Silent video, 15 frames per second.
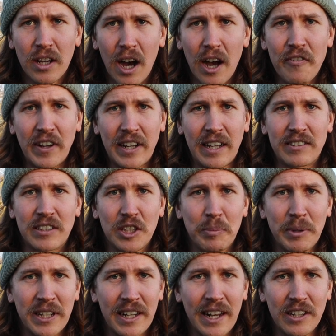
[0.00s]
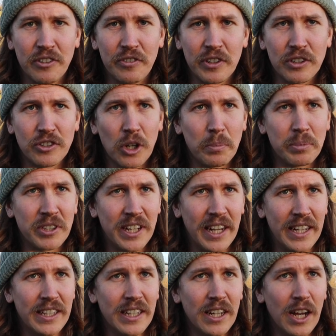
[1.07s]
I think that's going to be the lens for the job
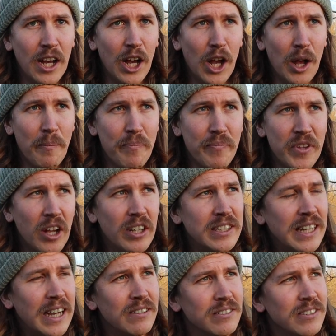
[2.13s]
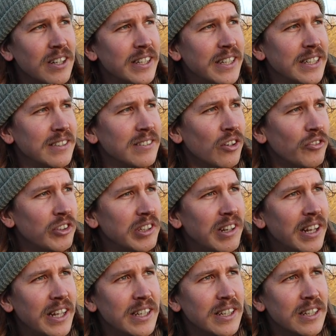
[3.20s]
today. Um, the only downside is
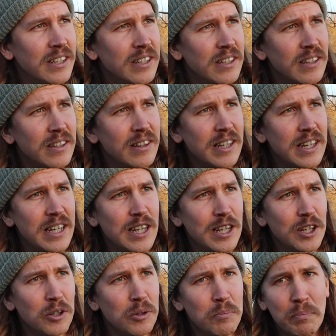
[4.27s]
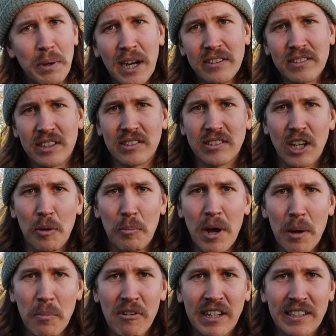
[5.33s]
obviously the birds are going to start
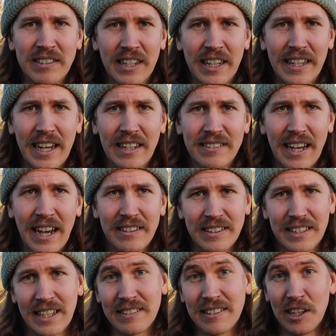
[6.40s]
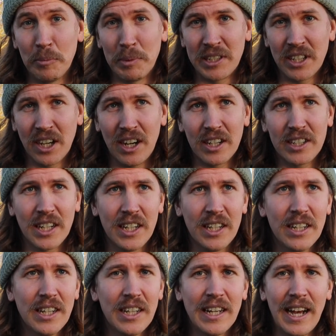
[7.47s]
murmurating, I guess, as it gets a little bit darker
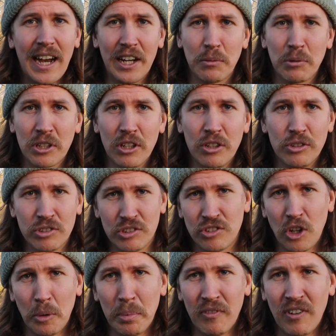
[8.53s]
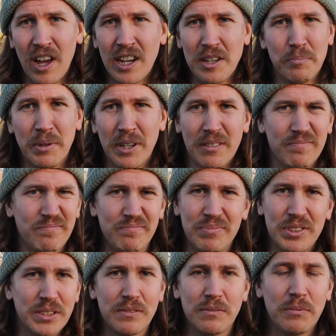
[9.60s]
and I'm going to lose a stop of light, but
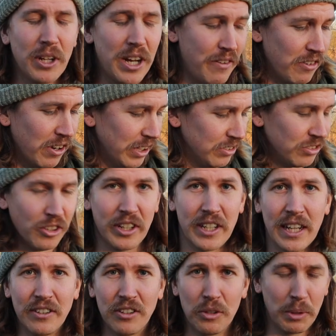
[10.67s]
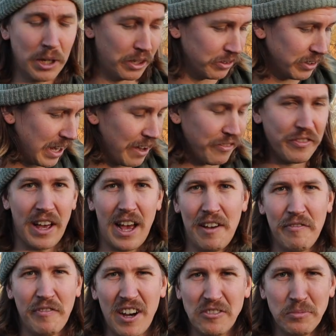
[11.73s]
whatever, it's not the end of the world. F
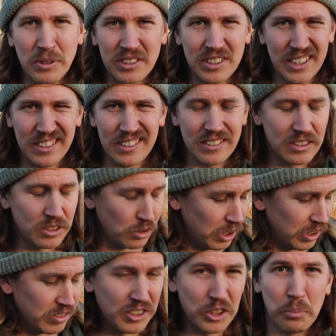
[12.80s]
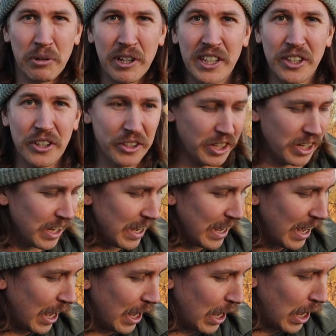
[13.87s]
f5.6 is still is still pretty good,
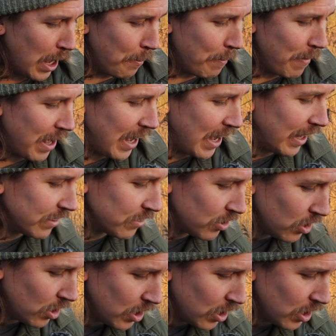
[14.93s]
um, and